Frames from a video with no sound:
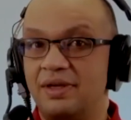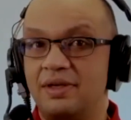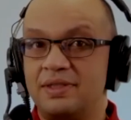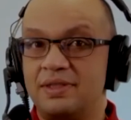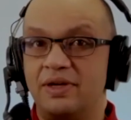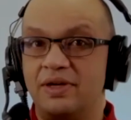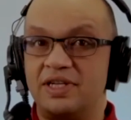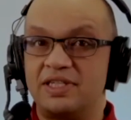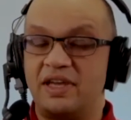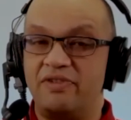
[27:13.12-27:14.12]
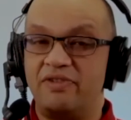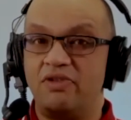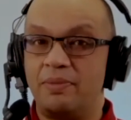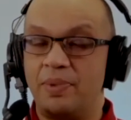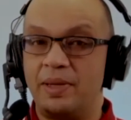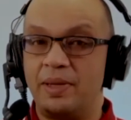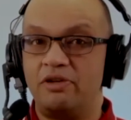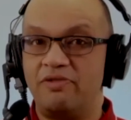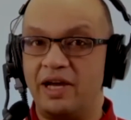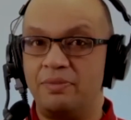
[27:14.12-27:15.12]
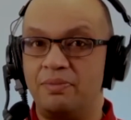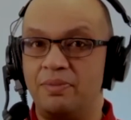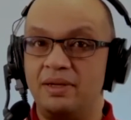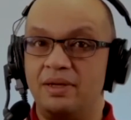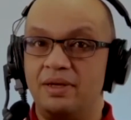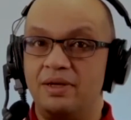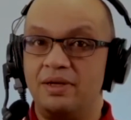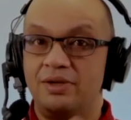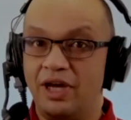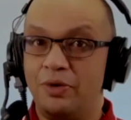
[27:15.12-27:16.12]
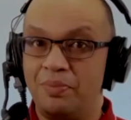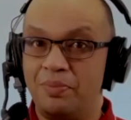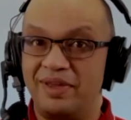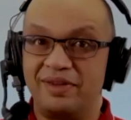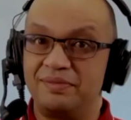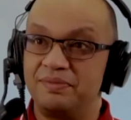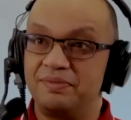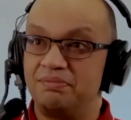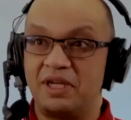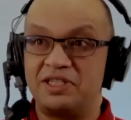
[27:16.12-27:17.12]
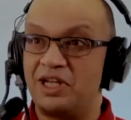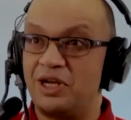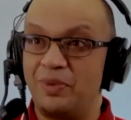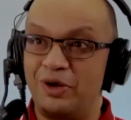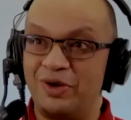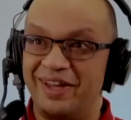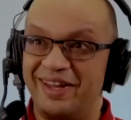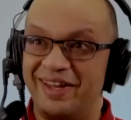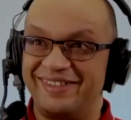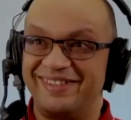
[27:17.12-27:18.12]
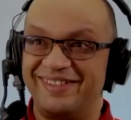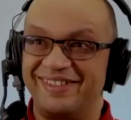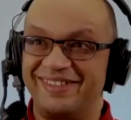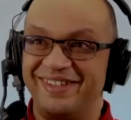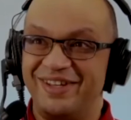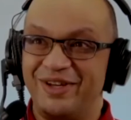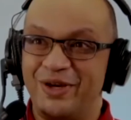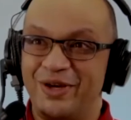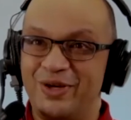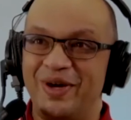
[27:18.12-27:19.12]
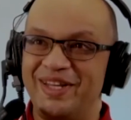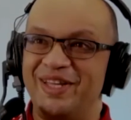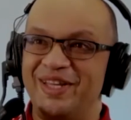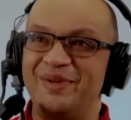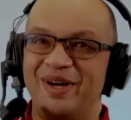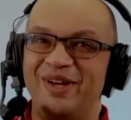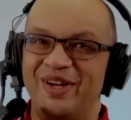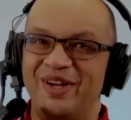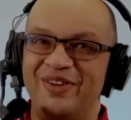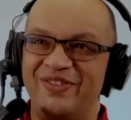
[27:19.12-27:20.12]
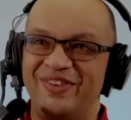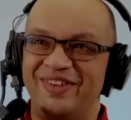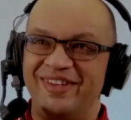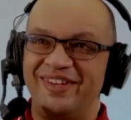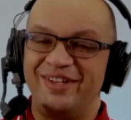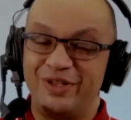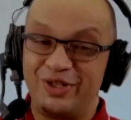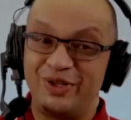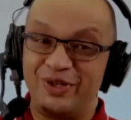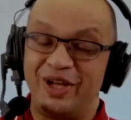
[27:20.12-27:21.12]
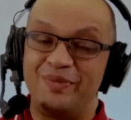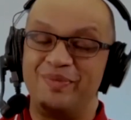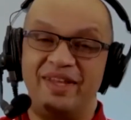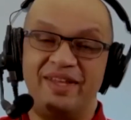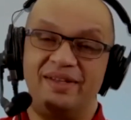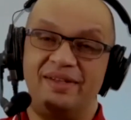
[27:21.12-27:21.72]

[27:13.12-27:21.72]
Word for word: So it's just having the right people around me to help me. That's the only way I look at it. Who mm. do hmm. I need in my life to help me?